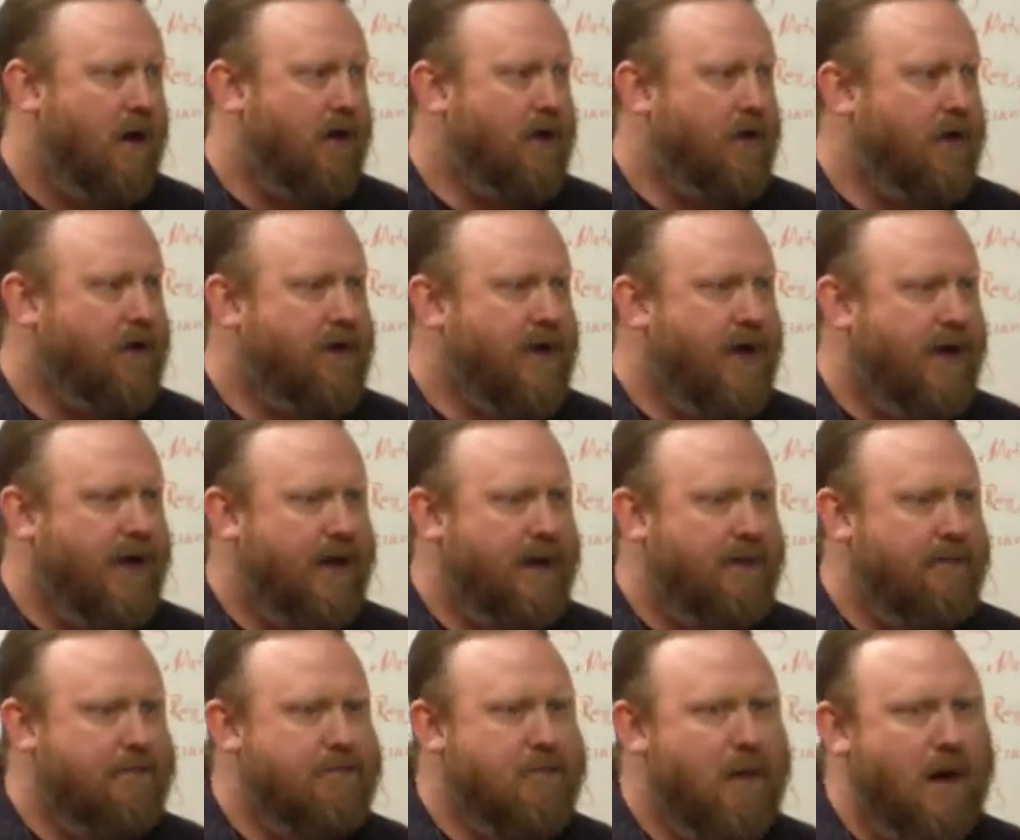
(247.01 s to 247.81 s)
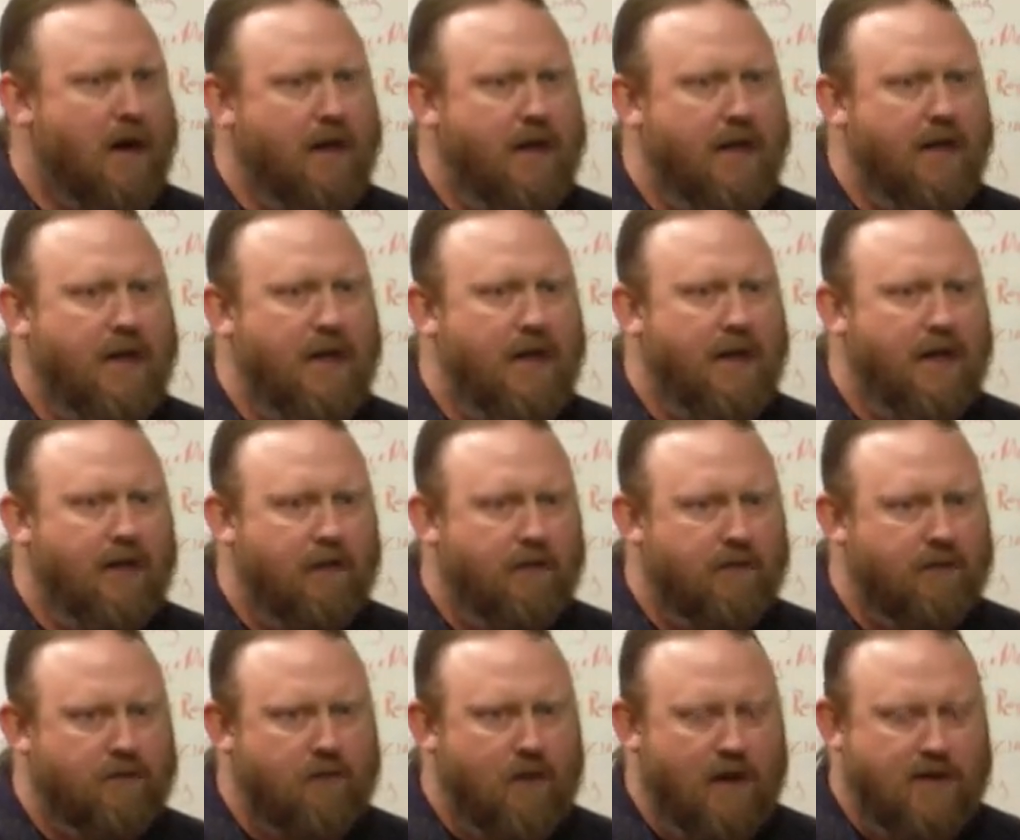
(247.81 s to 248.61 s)
Are you getting
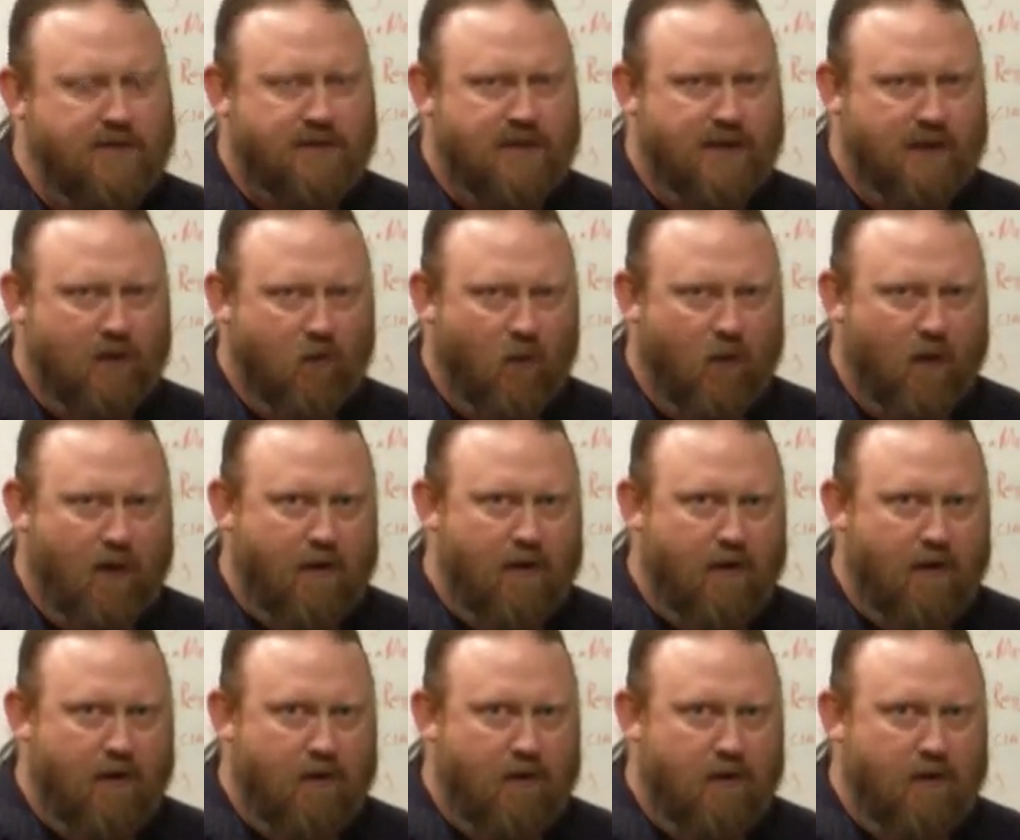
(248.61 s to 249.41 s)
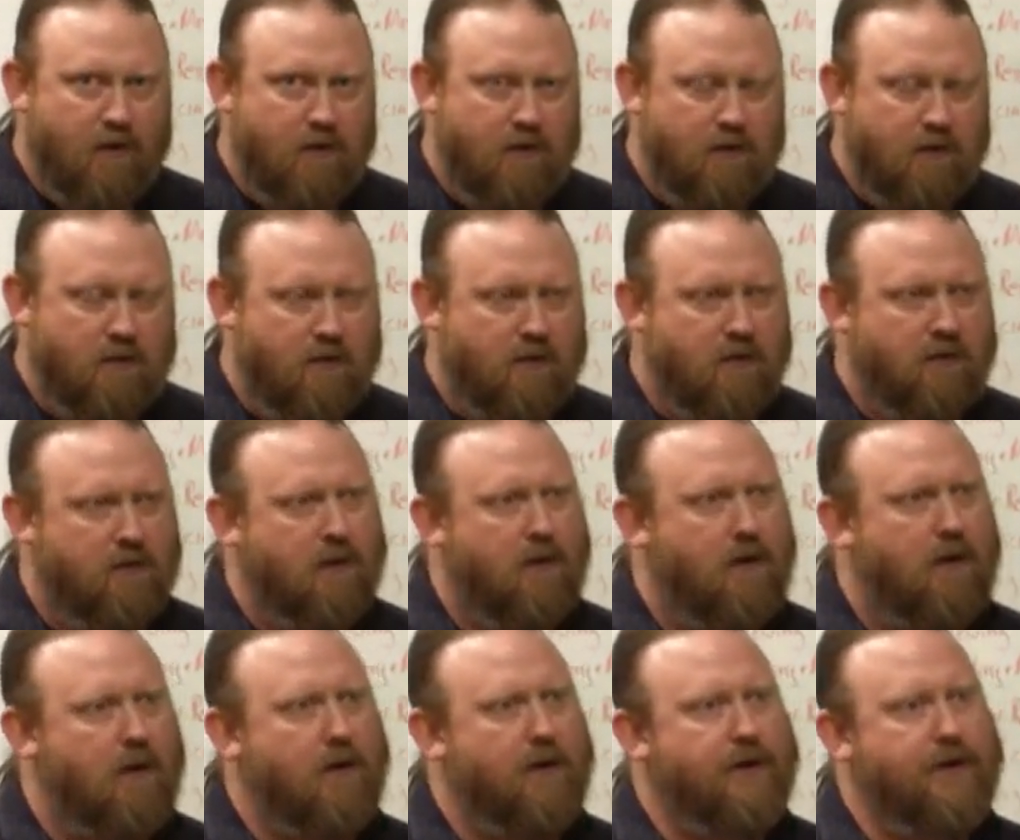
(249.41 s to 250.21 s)
muddy, rusty water?
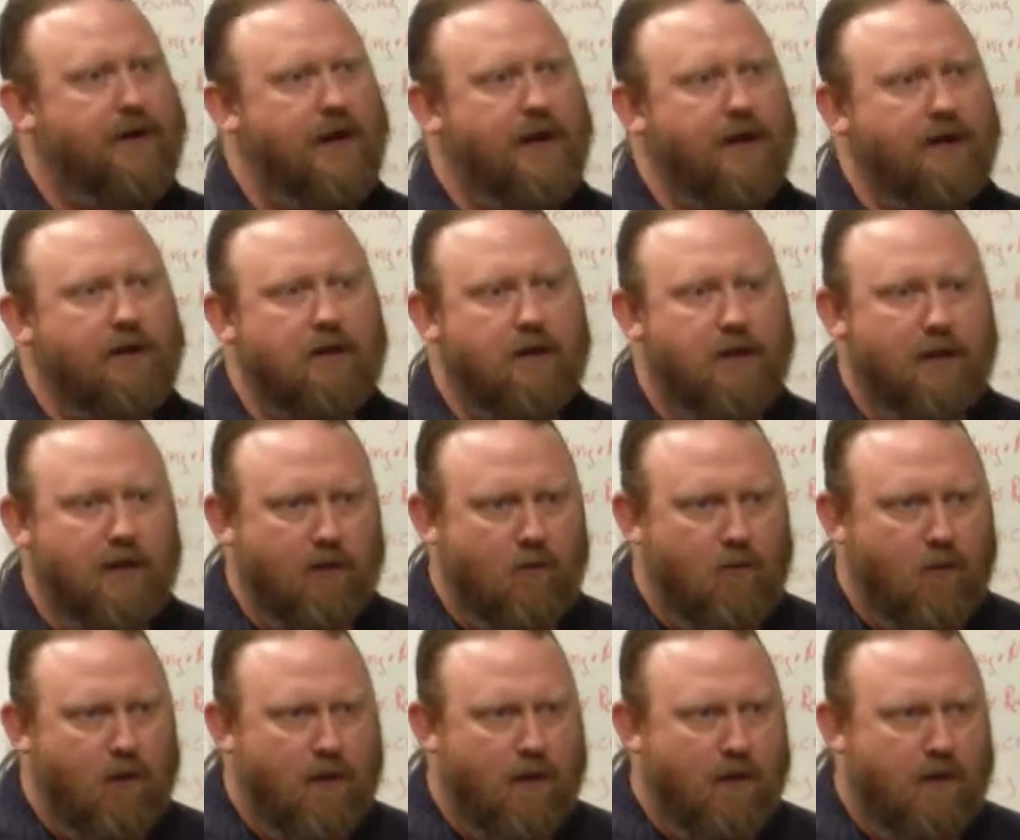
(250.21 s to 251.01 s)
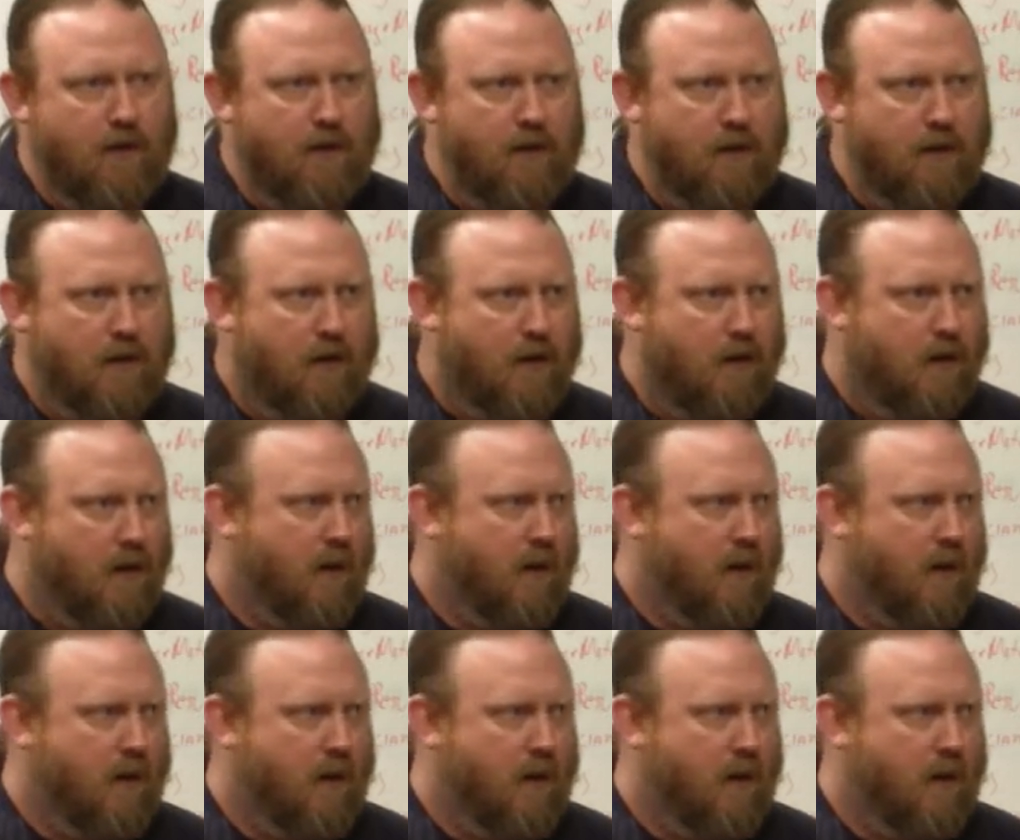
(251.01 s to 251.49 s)
Are you getting clear water?